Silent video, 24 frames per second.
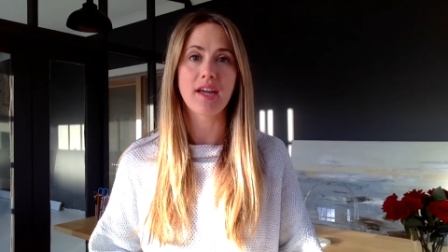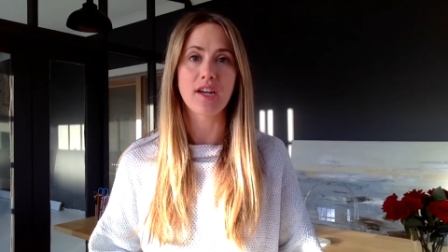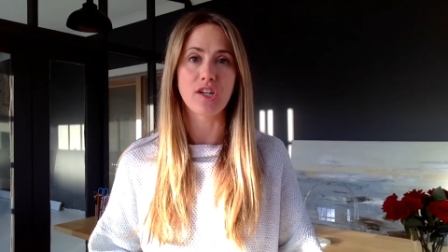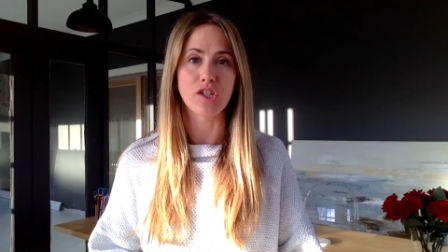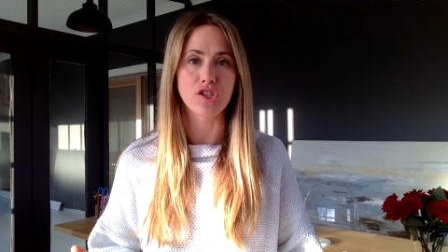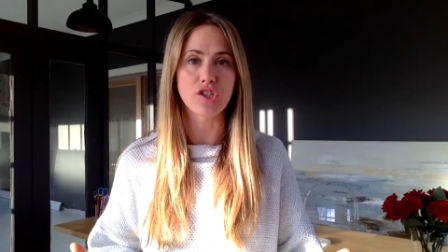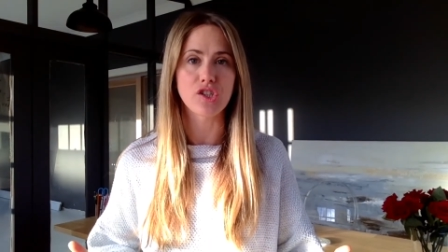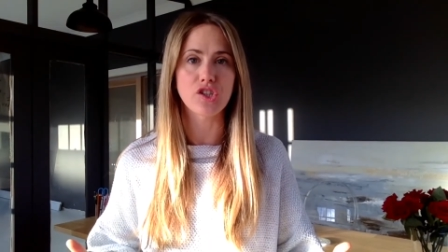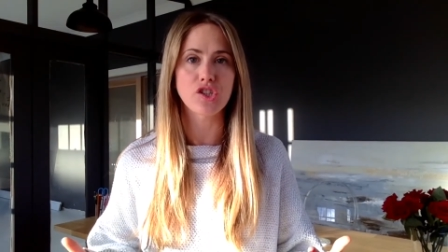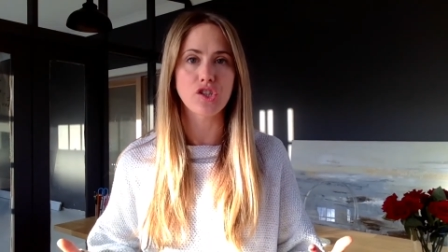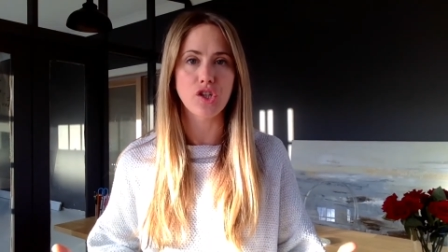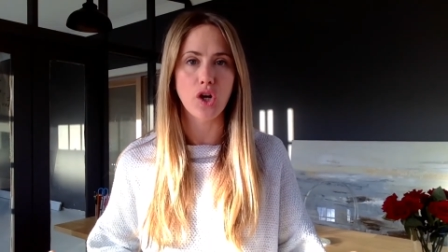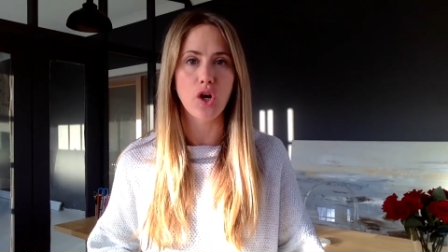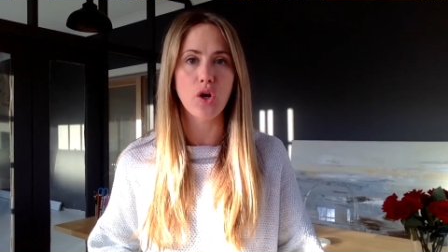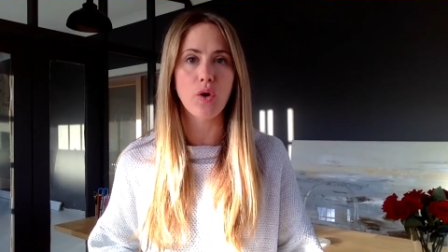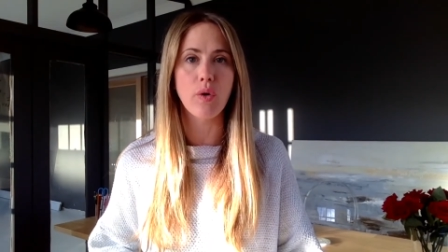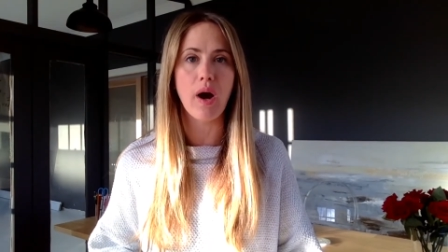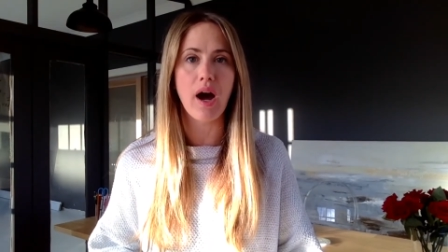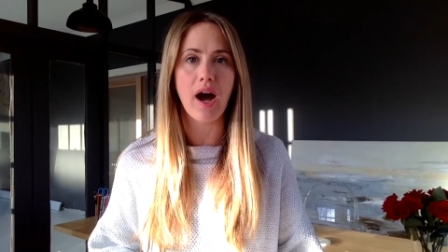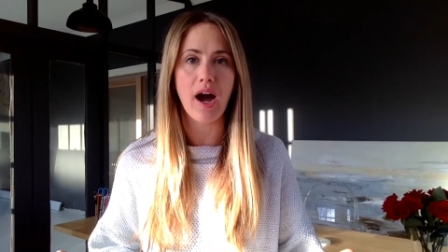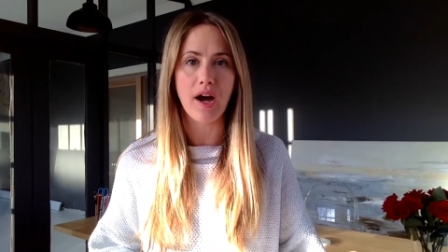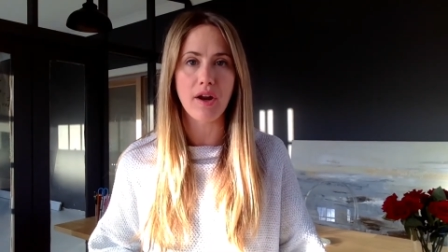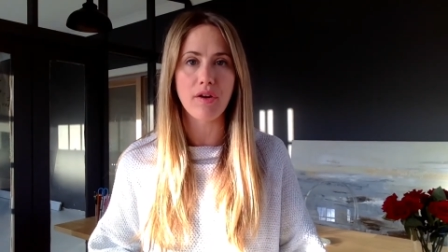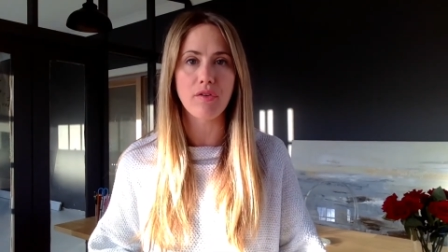that is
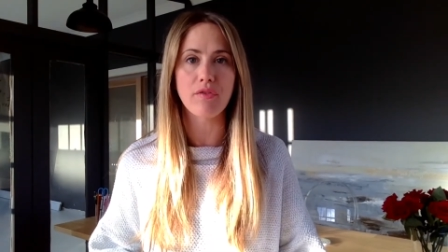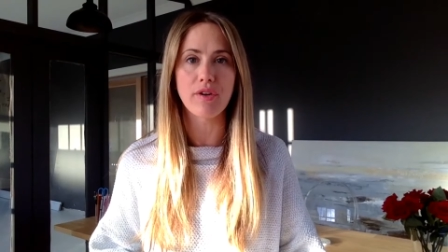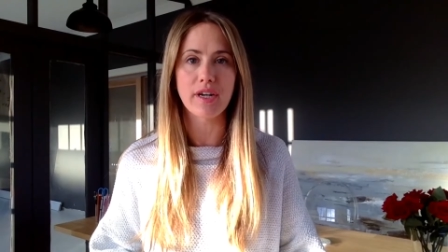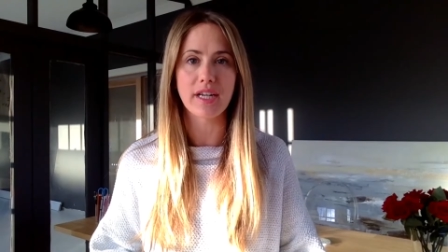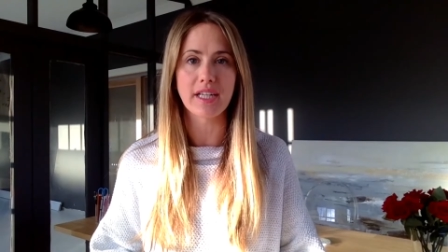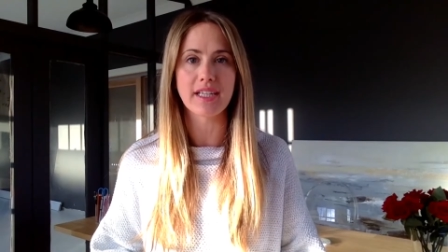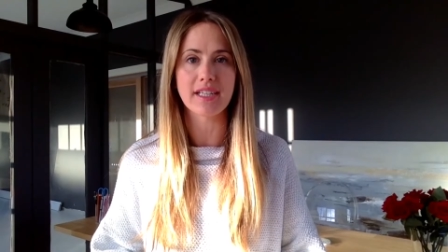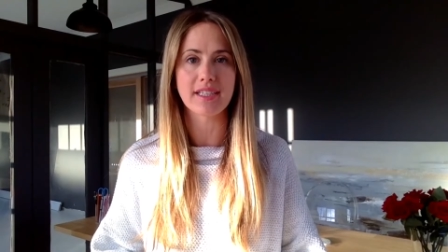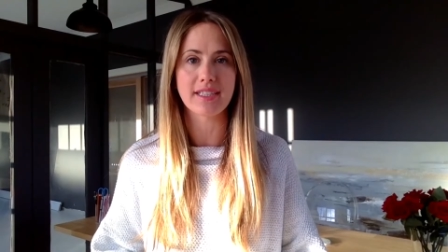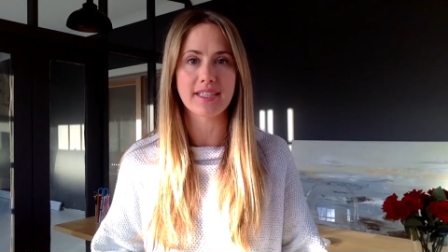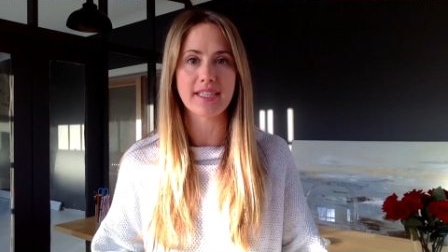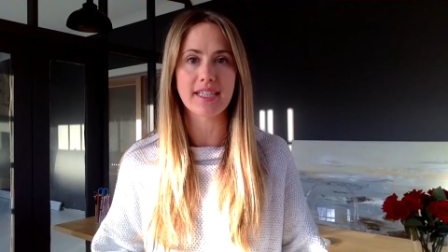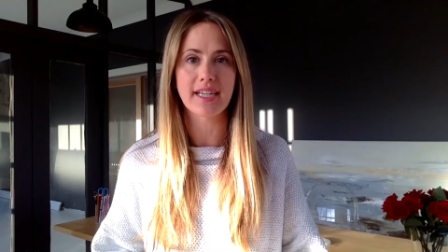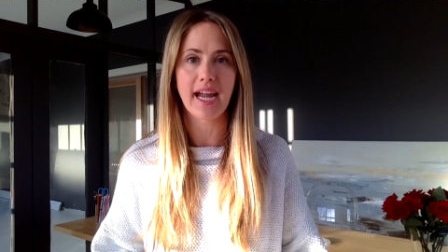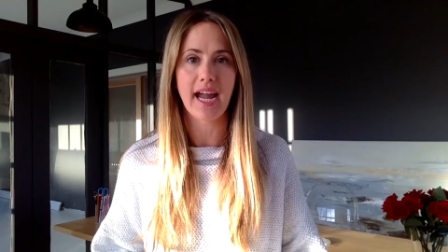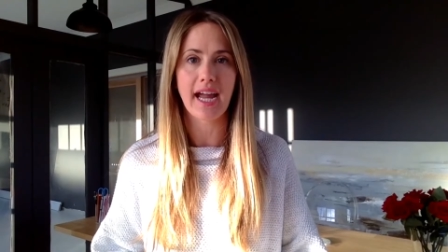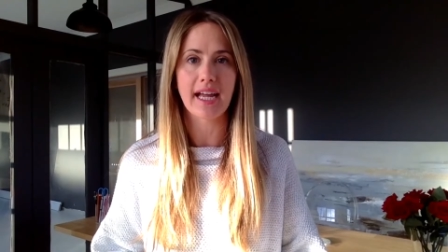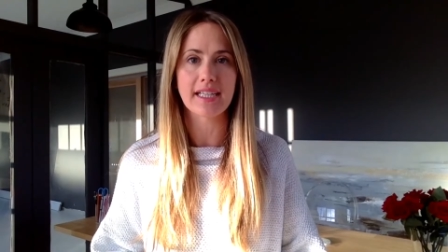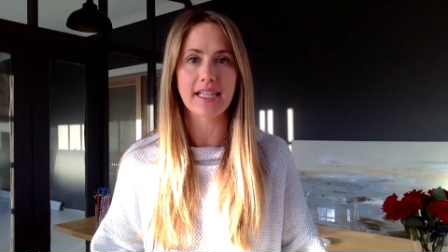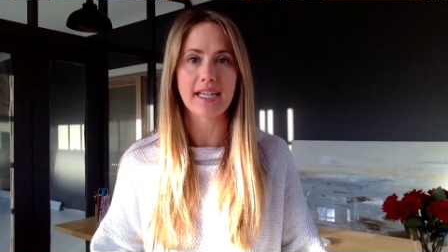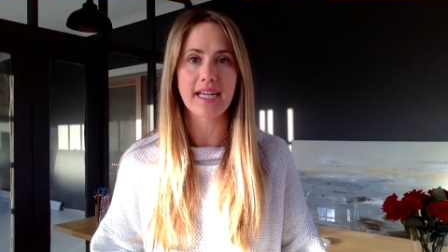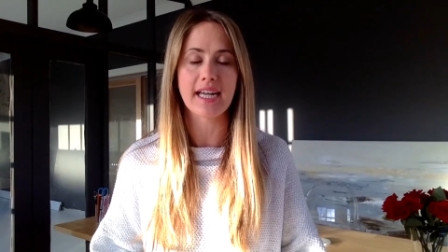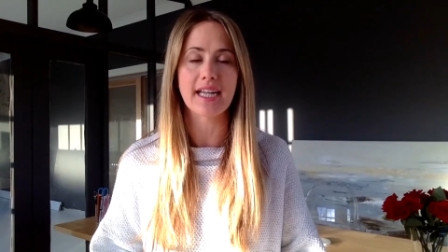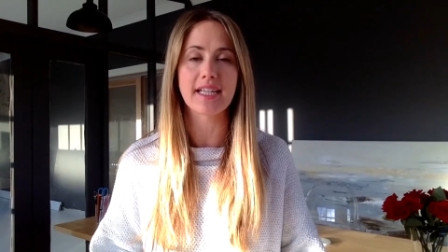so unrealistic,
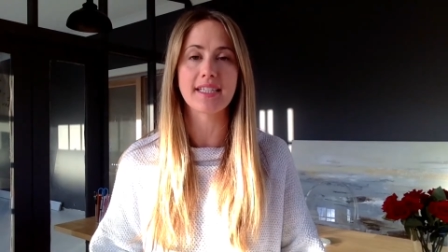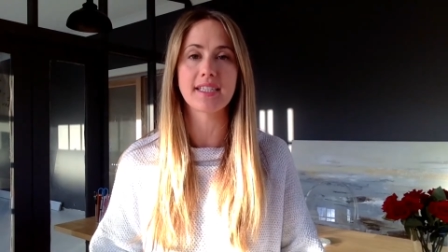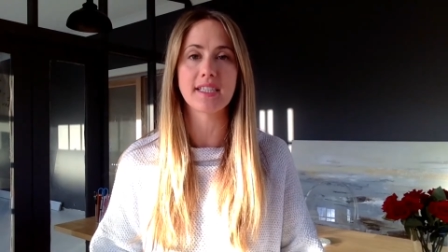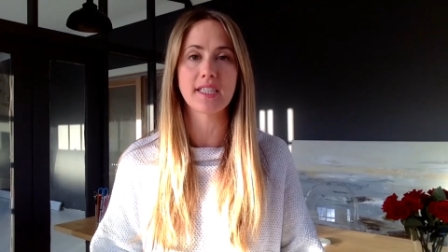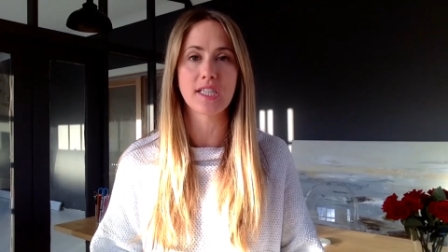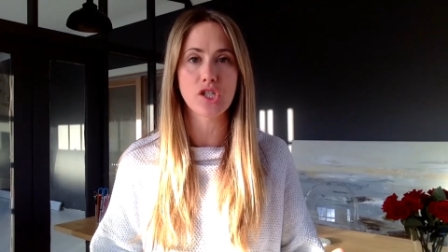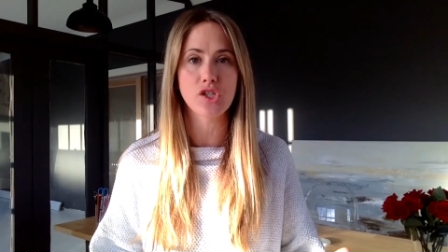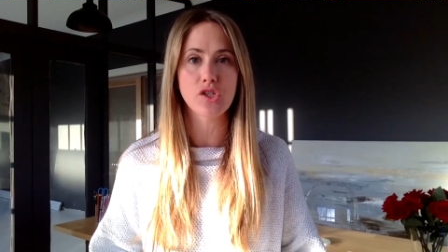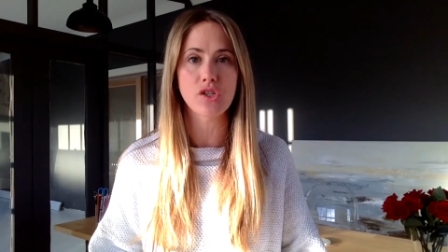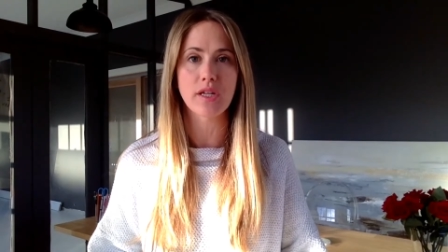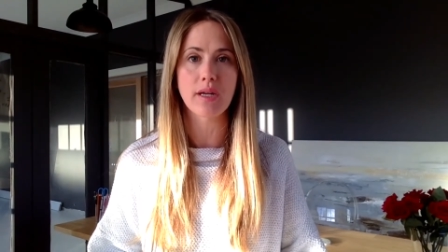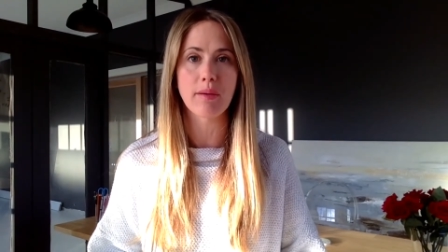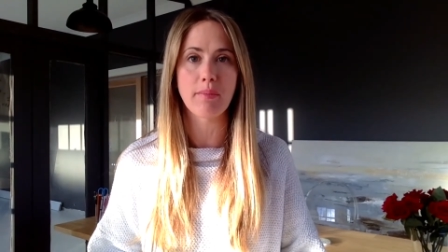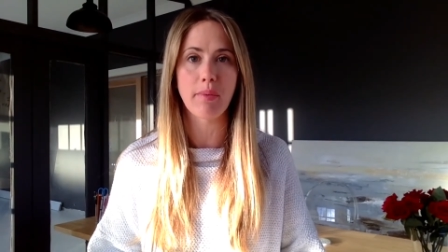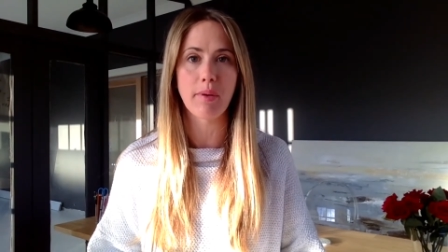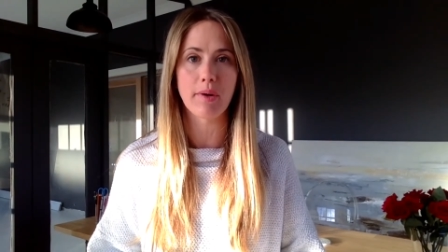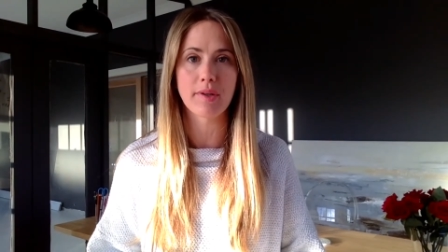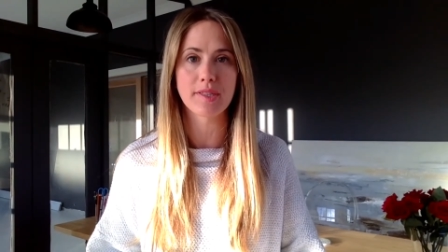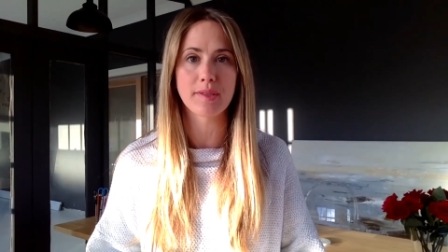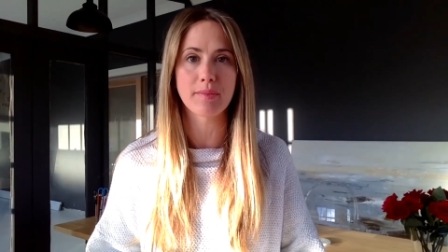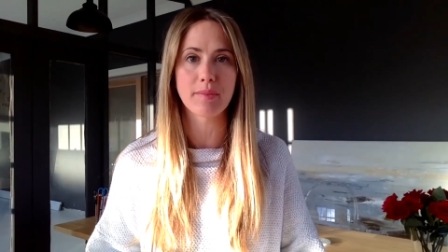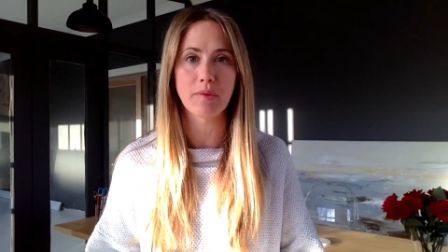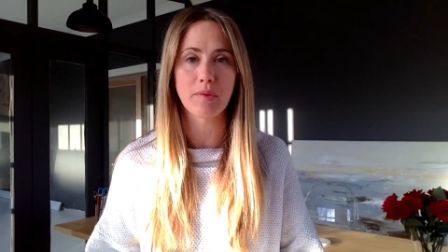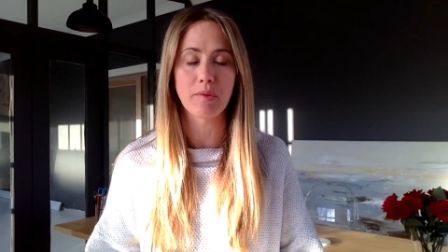Hayley. It's literally
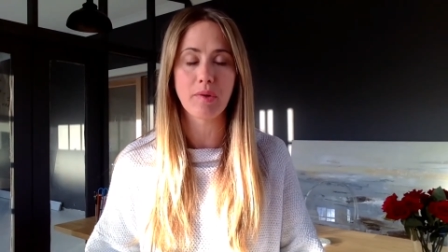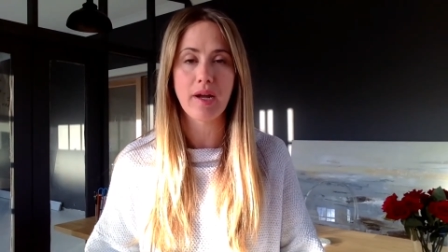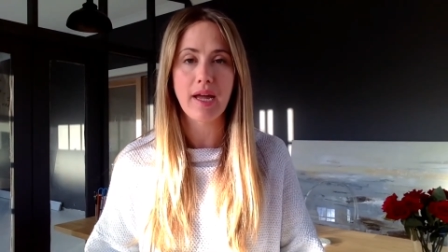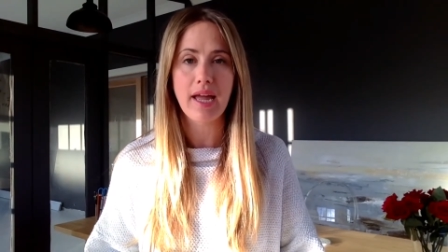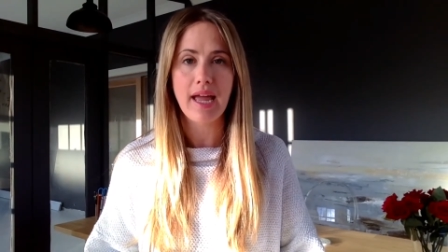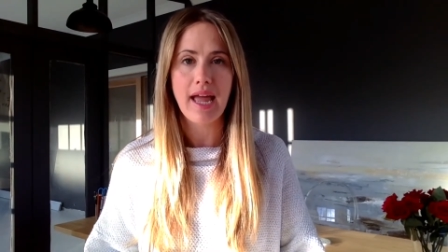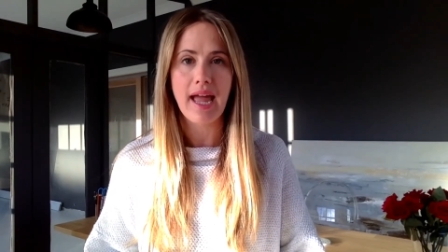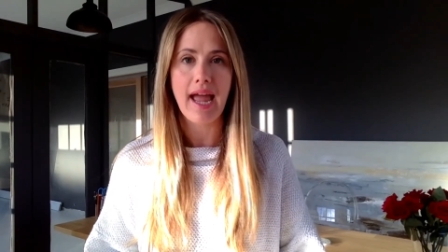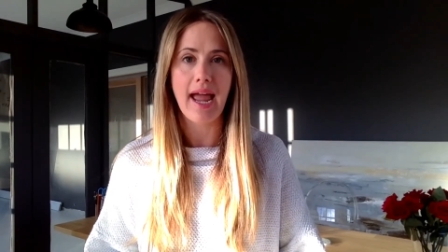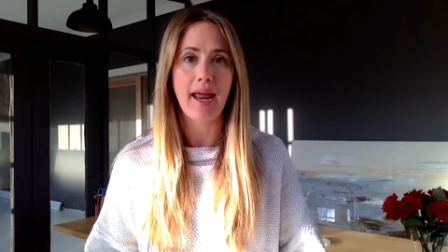impossible.